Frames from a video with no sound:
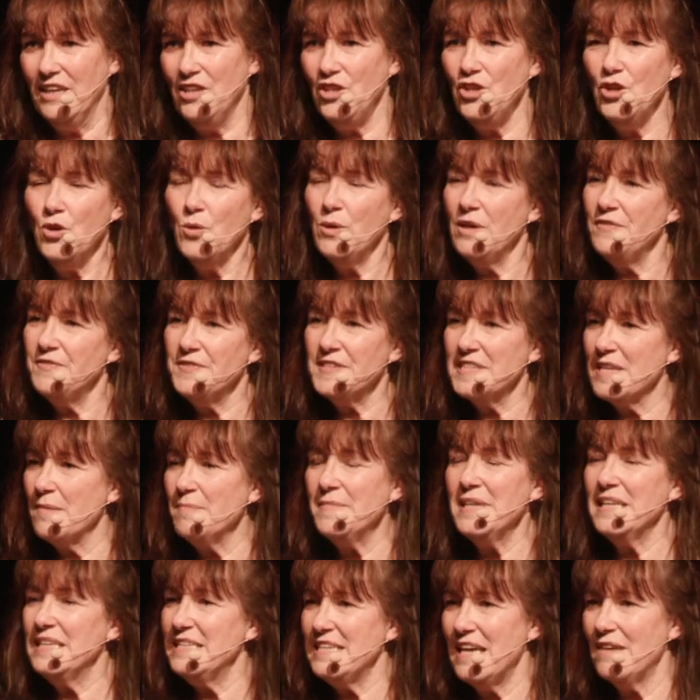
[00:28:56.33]
If
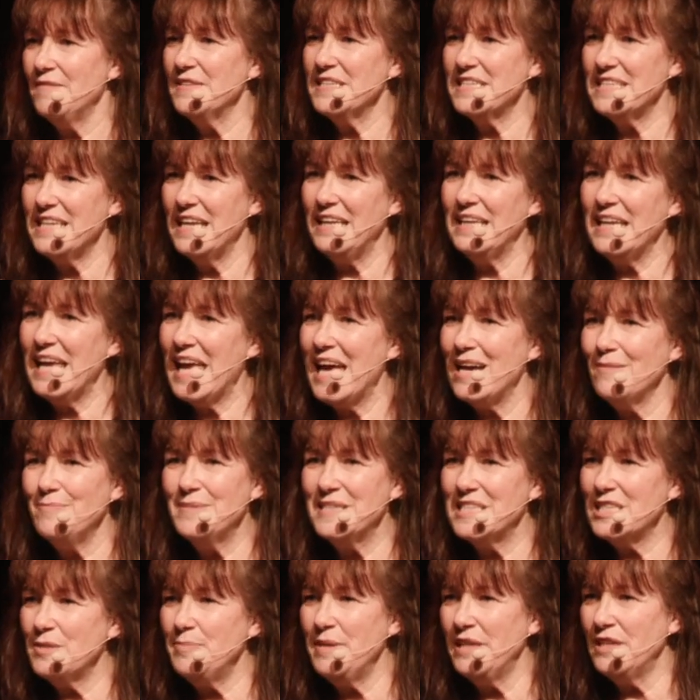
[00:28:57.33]
something devastating
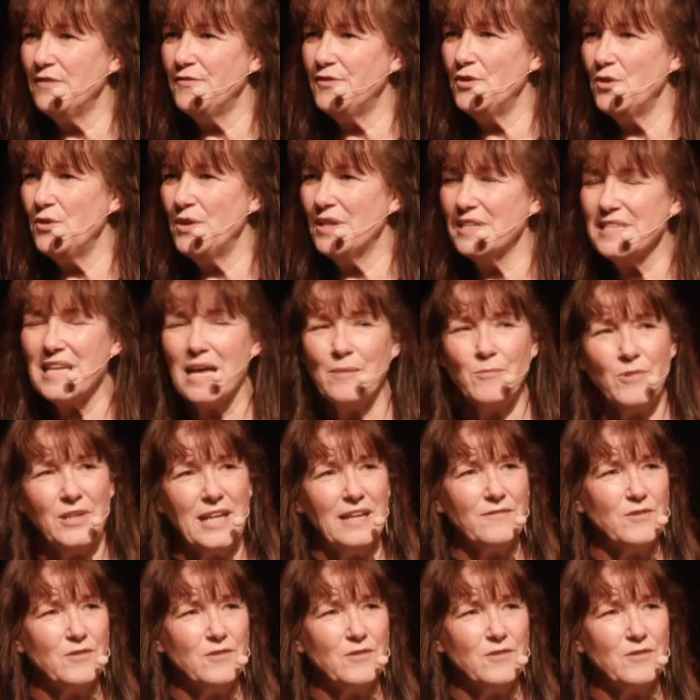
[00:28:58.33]
happens to me in a few years, I'm going to